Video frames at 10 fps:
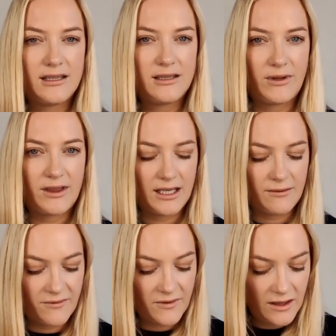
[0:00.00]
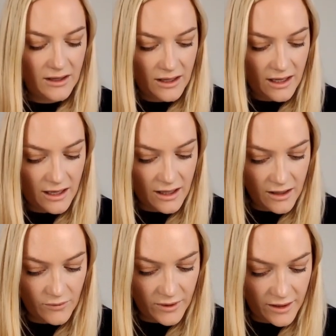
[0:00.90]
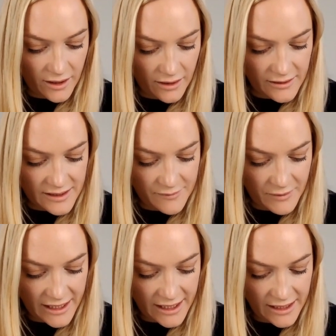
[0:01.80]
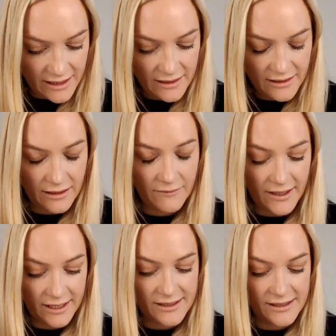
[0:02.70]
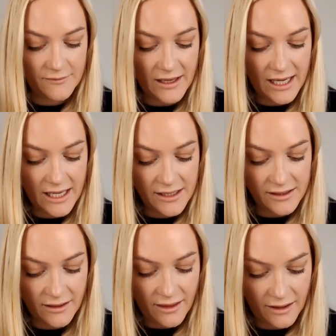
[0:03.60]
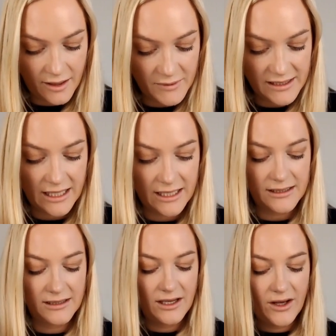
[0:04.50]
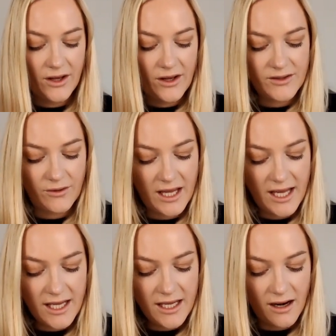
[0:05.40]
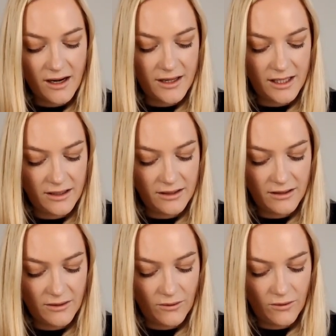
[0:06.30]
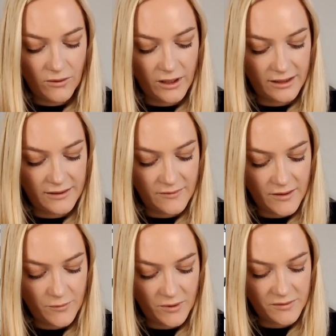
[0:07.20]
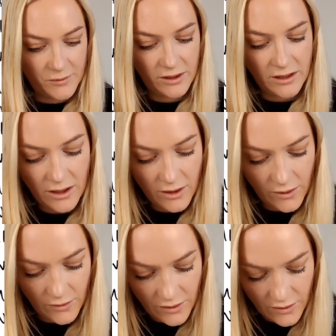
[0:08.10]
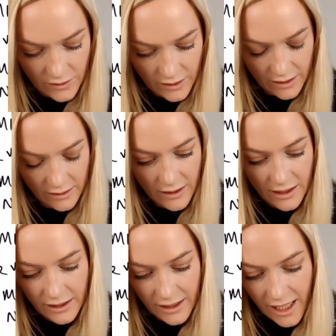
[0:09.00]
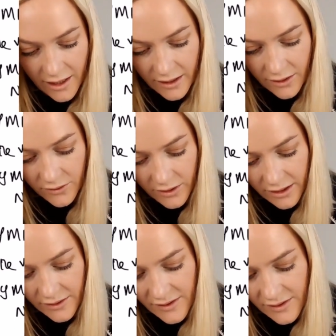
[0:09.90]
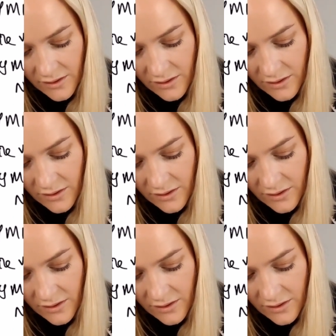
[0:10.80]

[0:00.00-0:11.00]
with the lymph, along with our spleen, lymphatic system, and our thymus gland. So they are the organs, if I just put an O there, they are the organs